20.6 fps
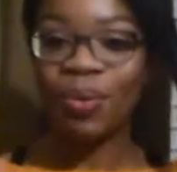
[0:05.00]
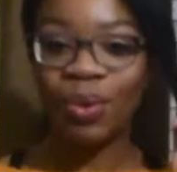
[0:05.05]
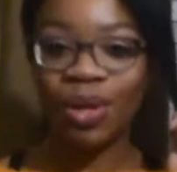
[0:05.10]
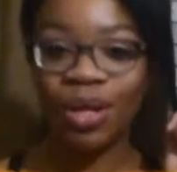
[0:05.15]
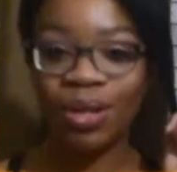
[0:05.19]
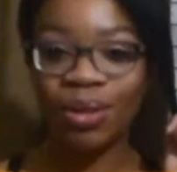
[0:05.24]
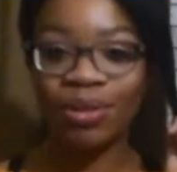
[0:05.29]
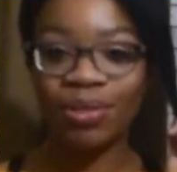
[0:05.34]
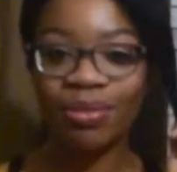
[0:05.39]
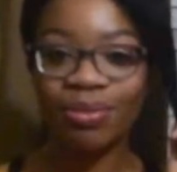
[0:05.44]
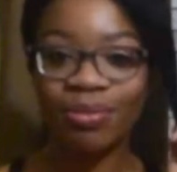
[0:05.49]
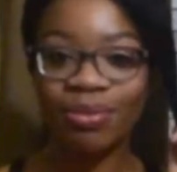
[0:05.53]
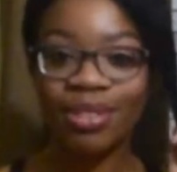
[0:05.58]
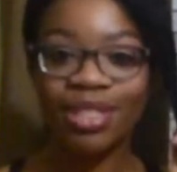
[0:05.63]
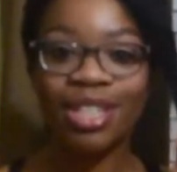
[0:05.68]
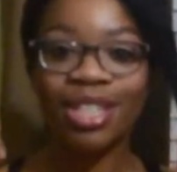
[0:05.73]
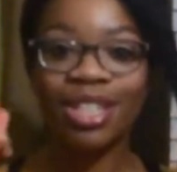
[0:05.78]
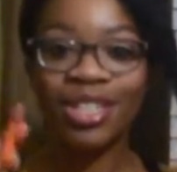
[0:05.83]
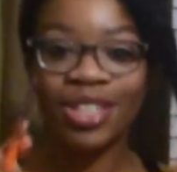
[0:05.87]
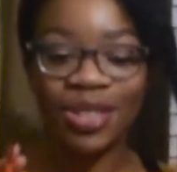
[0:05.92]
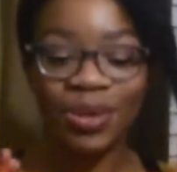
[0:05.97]
Well,
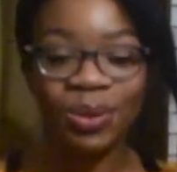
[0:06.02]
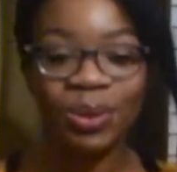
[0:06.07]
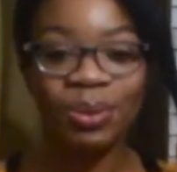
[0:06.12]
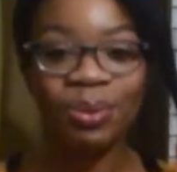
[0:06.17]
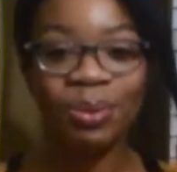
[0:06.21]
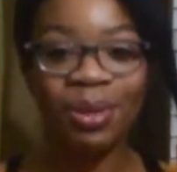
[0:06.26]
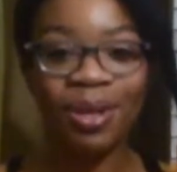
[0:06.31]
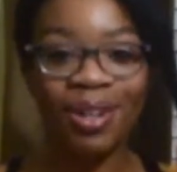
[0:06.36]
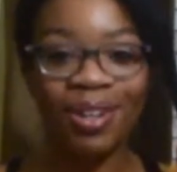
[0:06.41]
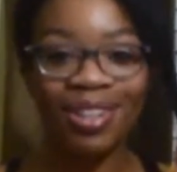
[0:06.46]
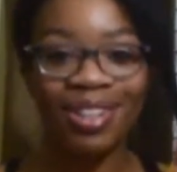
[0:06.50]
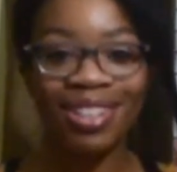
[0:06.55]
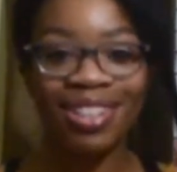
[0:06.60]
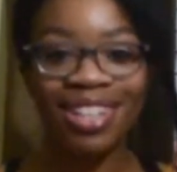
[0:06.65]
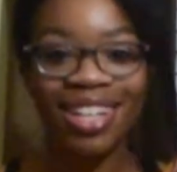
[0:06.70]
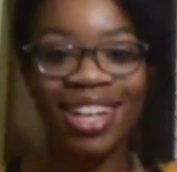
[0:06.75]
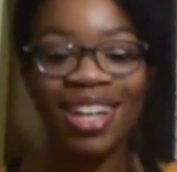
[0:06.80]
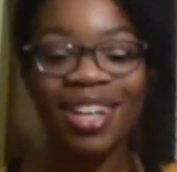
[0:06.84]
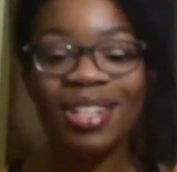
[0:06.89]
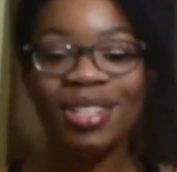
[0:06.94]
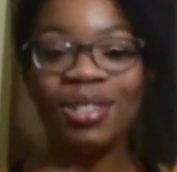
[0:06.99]
you were wrong.
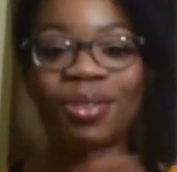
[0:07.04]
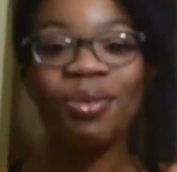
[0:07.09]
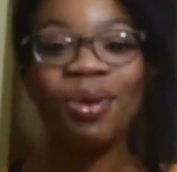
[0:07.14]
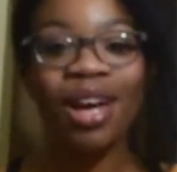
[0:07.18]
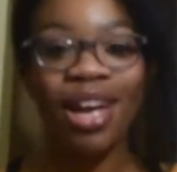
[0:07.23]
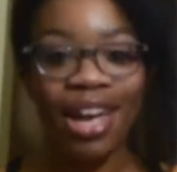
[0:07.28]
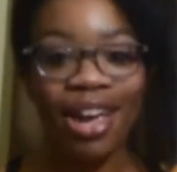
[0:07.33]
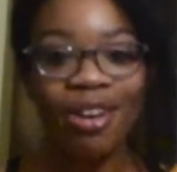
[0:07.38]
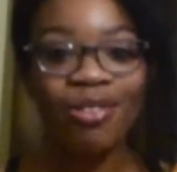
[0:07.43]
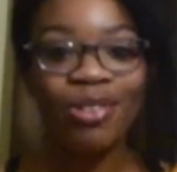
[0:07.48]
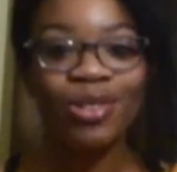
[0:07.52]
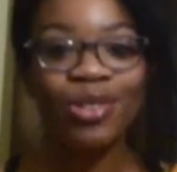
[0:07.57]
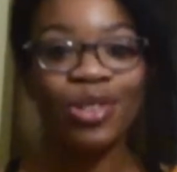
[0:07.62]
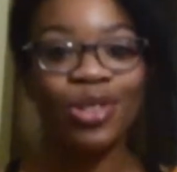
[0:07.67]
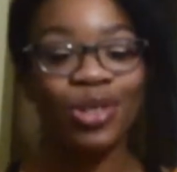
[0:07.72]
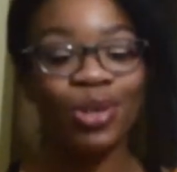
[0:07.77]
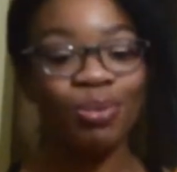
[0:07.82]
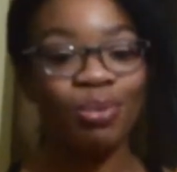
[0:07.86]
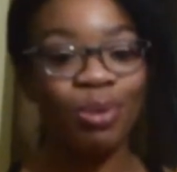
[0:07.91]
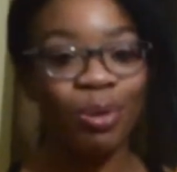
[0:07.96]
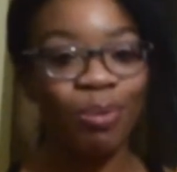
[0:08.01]
Don't ever
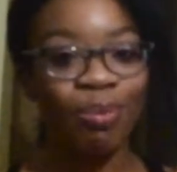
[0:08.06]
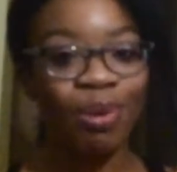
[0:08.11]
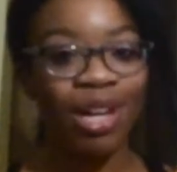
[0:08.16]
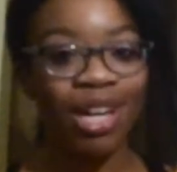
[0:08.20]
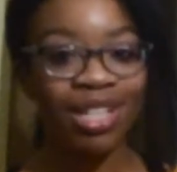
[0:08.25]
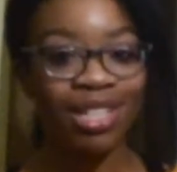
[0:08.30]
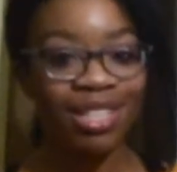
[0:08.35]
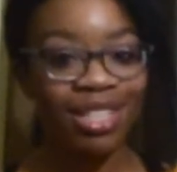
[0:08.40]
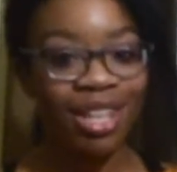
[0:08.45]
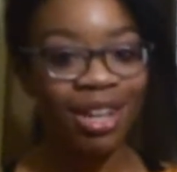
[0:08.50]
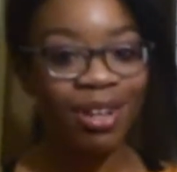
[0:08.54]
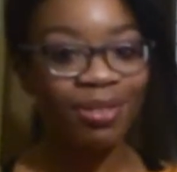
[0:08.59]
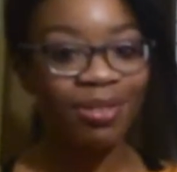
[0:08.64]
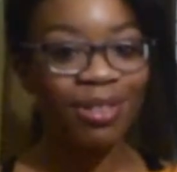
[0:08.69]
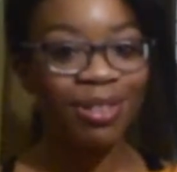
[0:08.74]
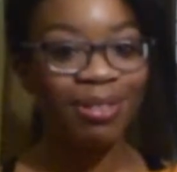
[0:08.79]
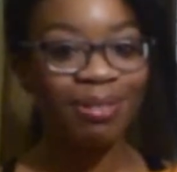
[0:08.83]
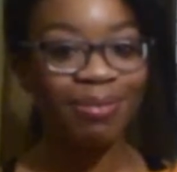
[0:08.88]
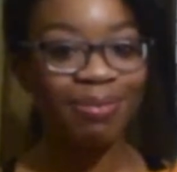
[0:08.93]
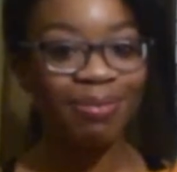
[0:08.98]
judge a book by its cover.